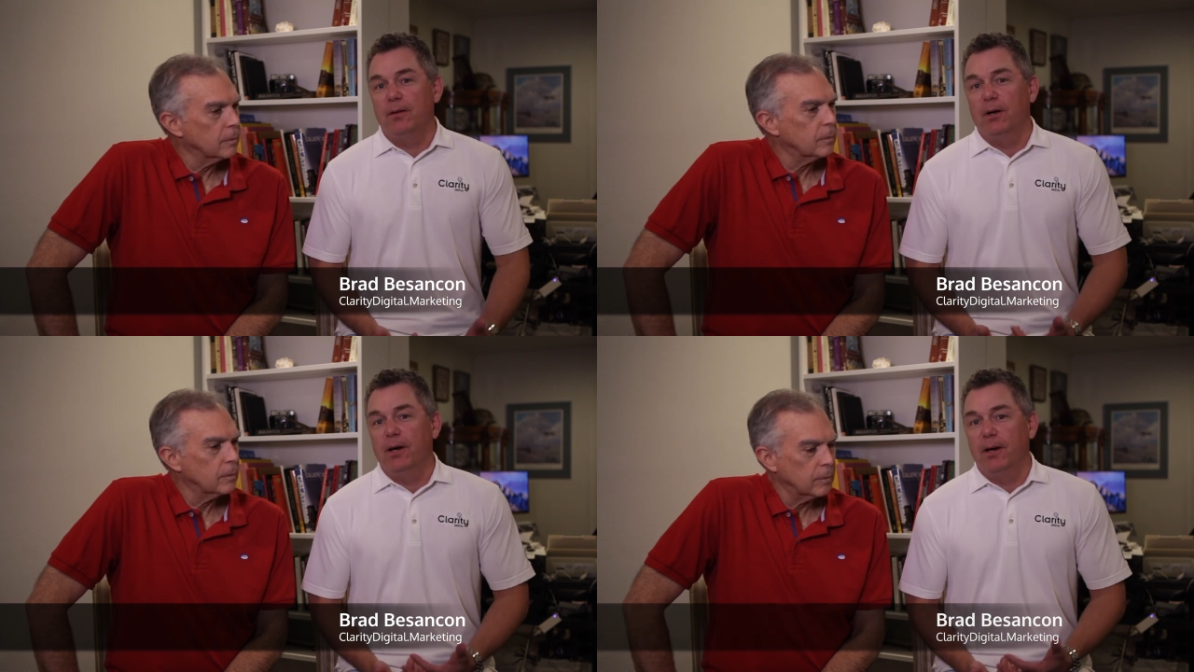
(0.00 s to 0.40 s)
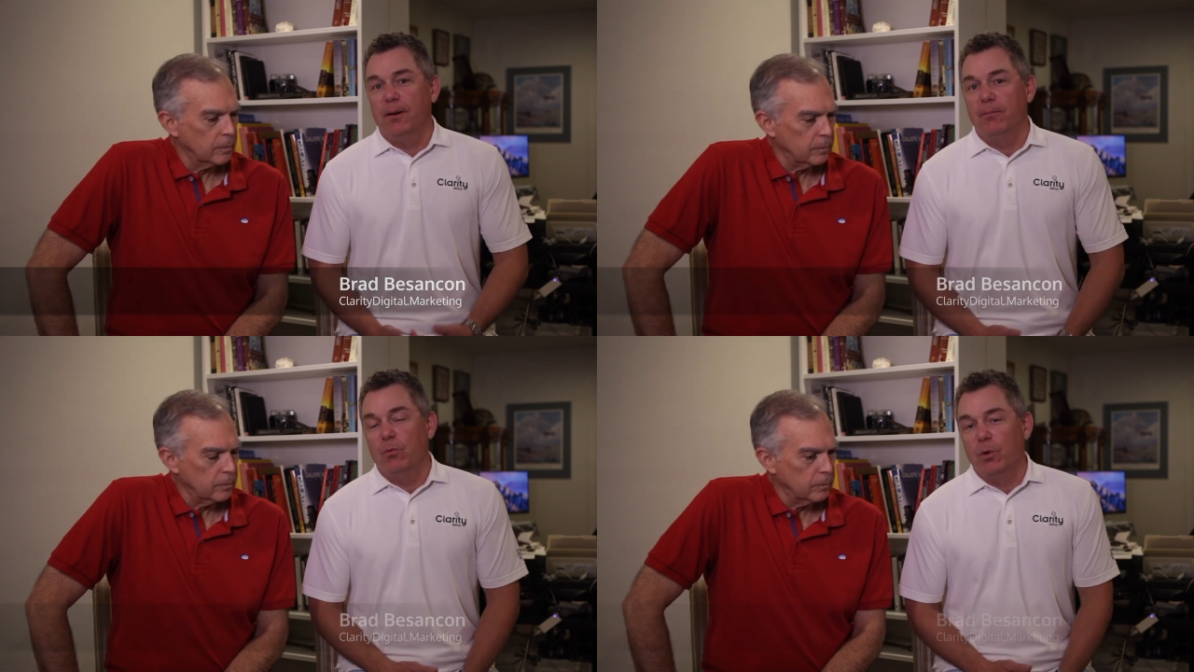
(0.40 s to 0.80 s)
Speaker 1: uh,
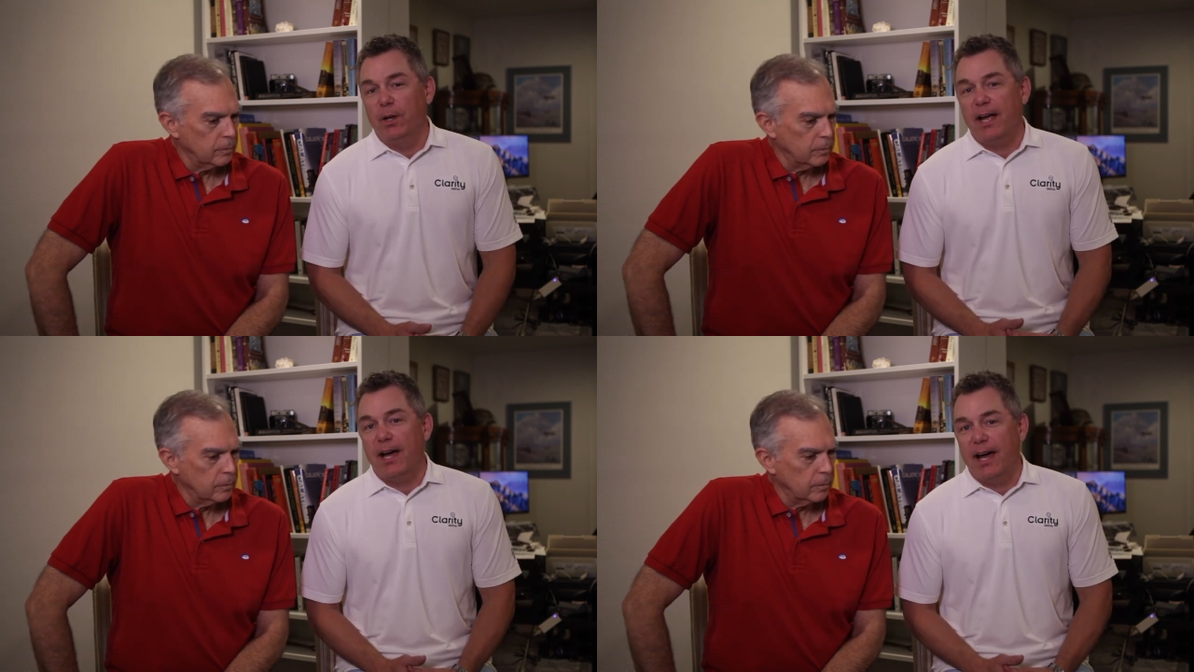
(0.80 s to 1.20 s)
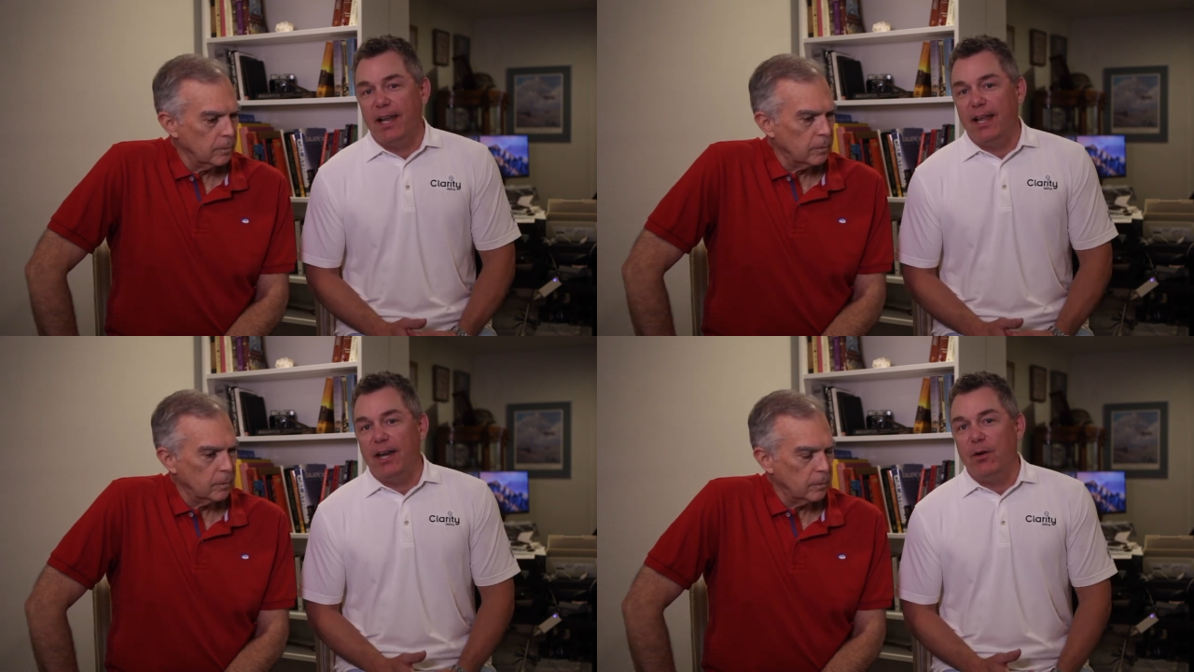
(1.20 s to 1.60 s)
really
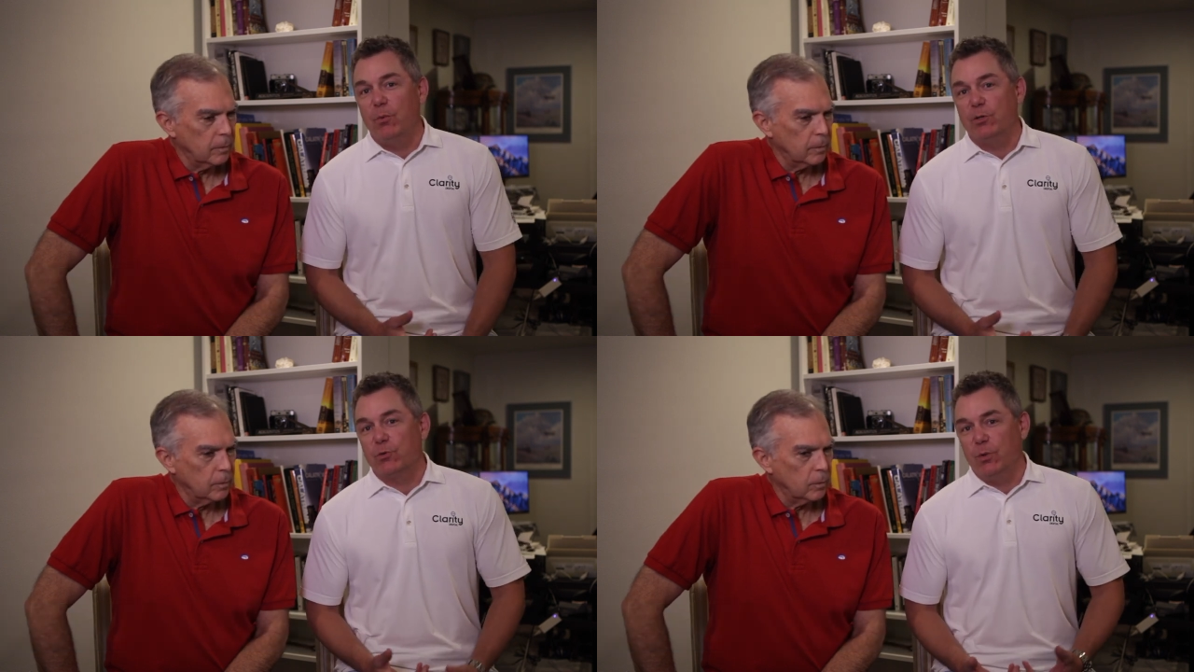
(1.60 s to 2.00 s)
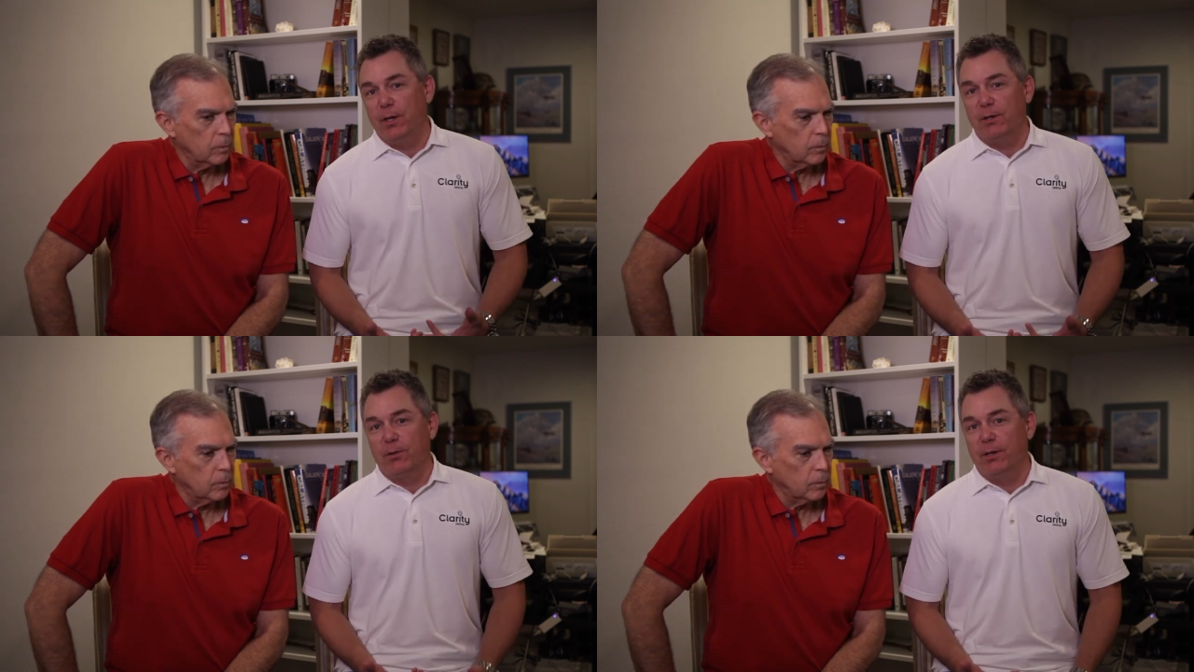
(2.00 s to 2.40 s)
highlighted what's really
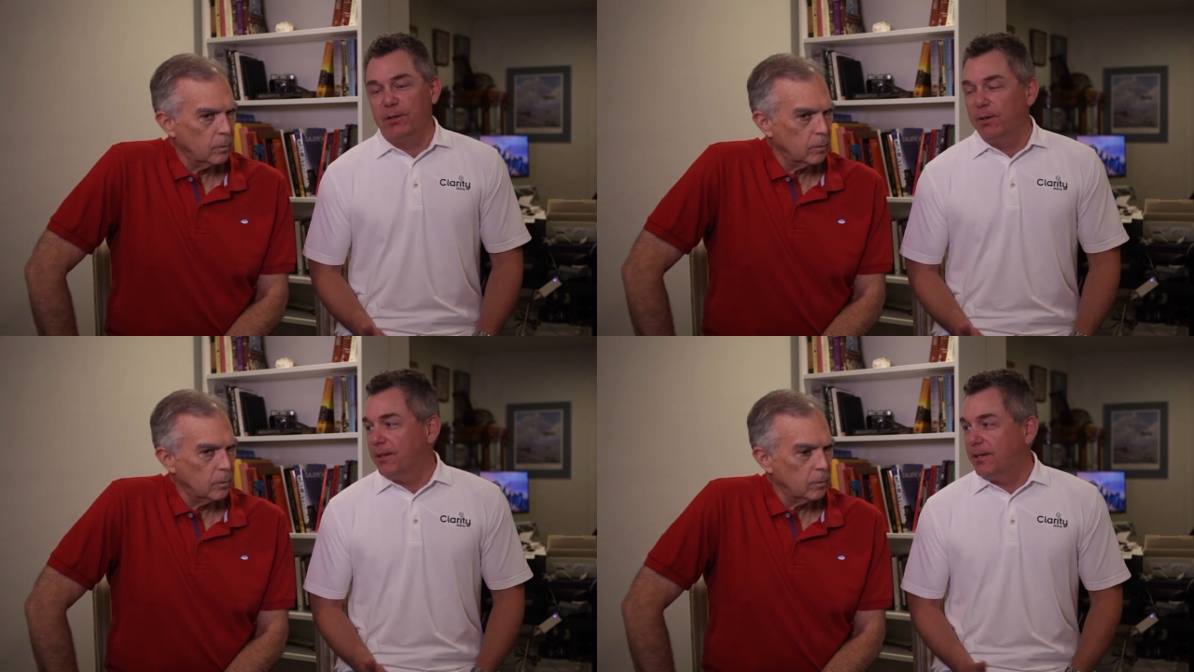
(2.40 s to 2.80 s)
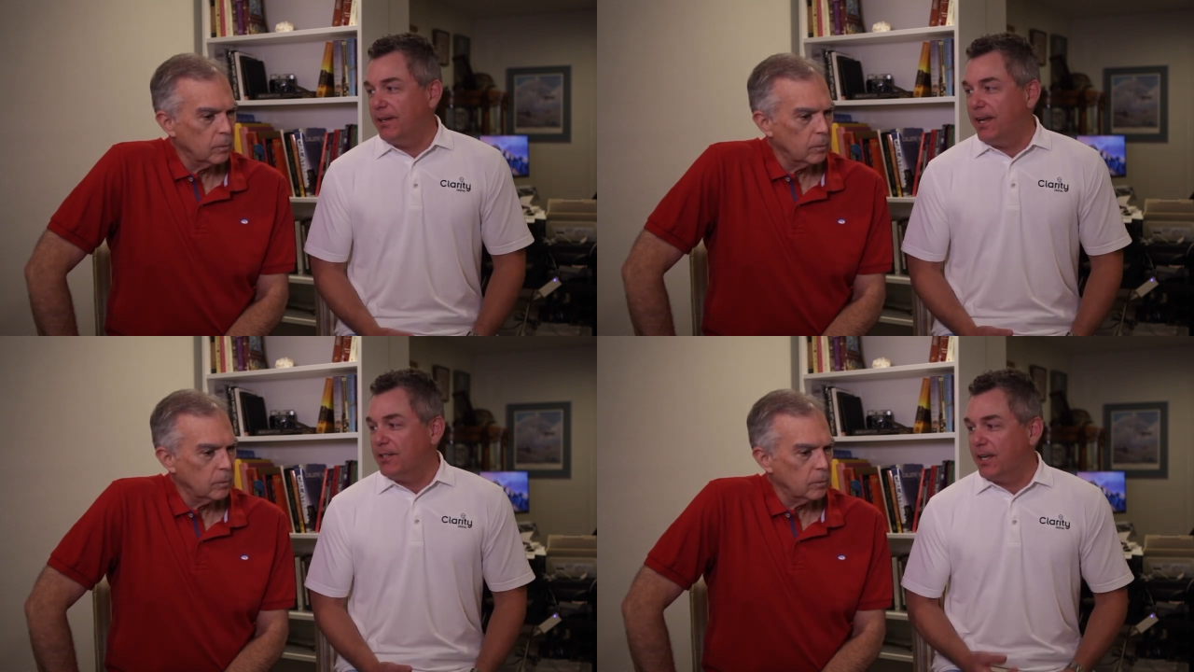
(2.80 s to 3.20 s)
critical in
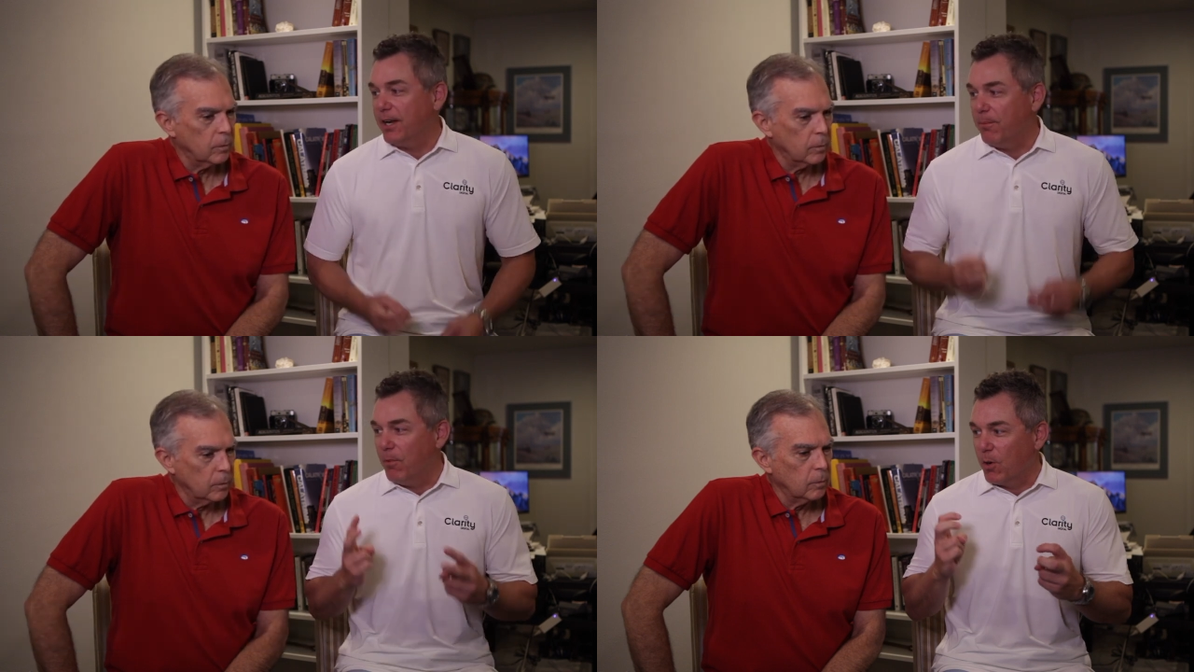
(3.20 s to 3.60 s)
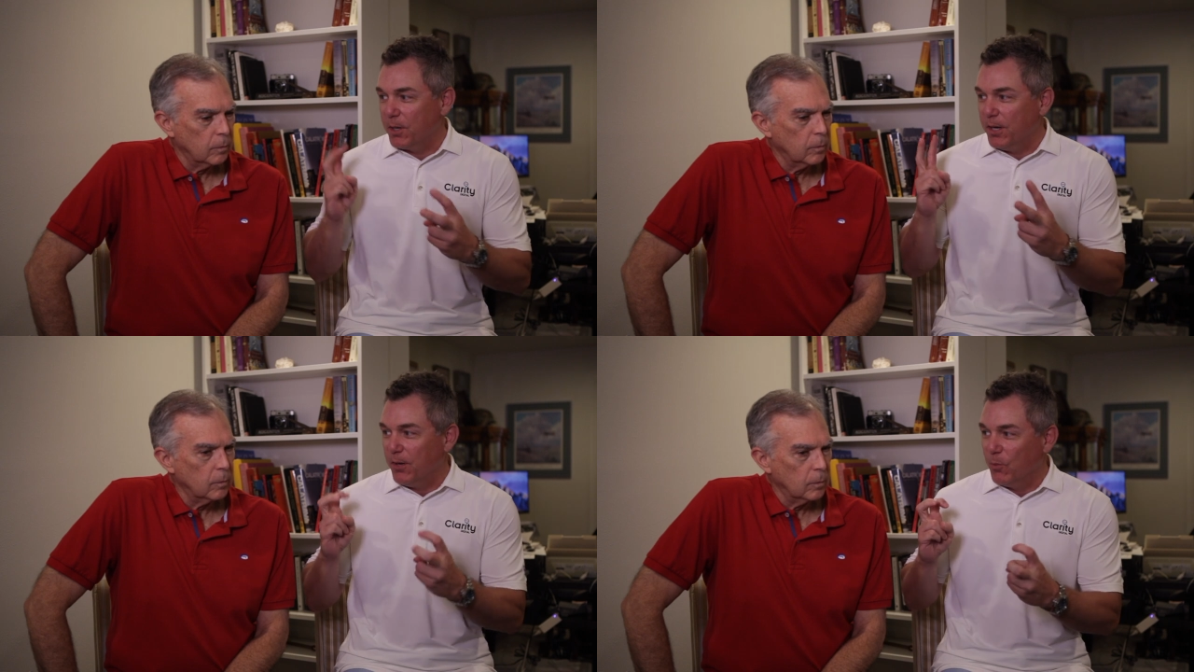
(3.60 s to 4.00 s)
today's kind of
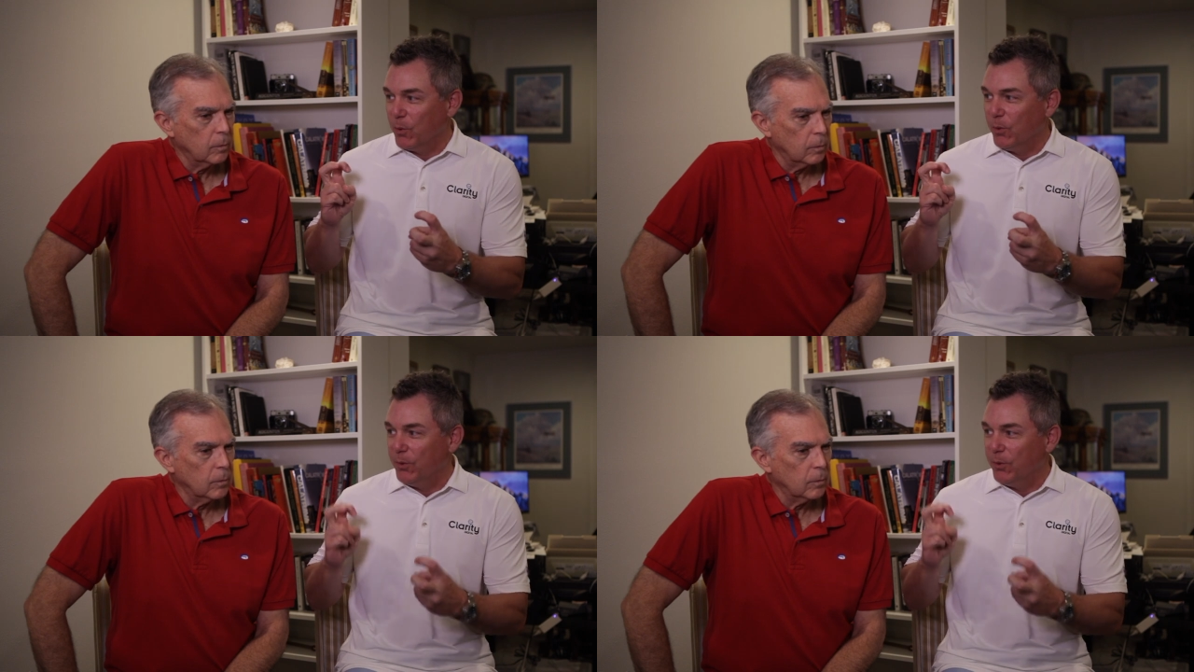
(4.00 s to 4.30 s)
marketing world,